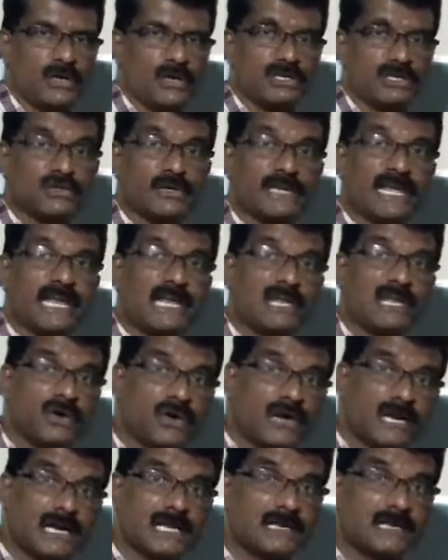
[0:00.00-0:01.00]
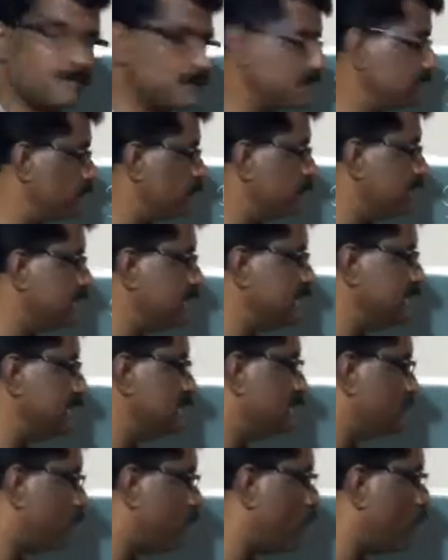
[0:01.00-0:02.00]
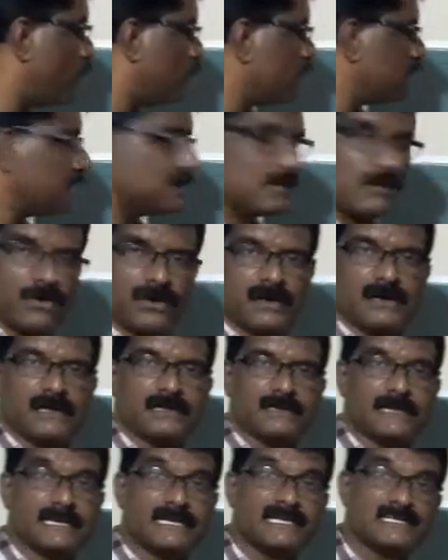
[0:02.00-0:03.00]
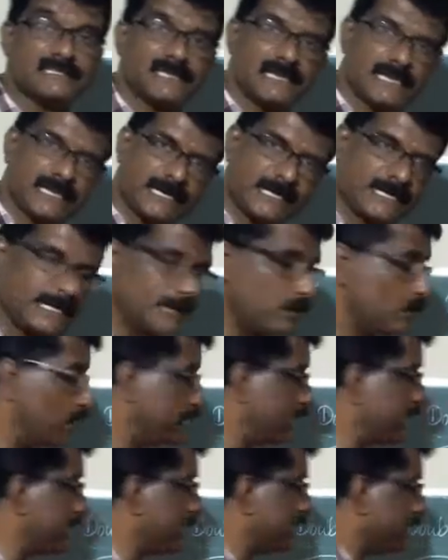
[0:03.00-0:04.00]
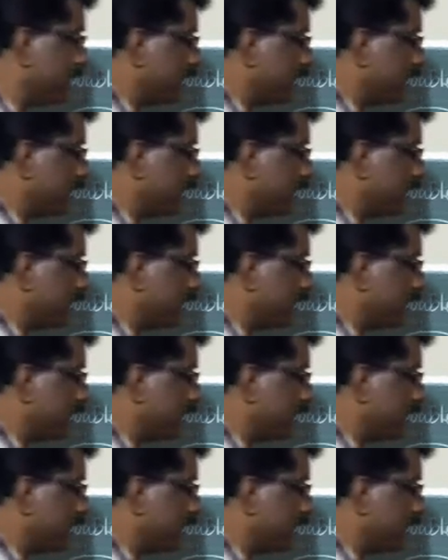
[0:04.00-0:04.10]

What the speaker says: So yellow color precipitate is formed, that is lead iodide.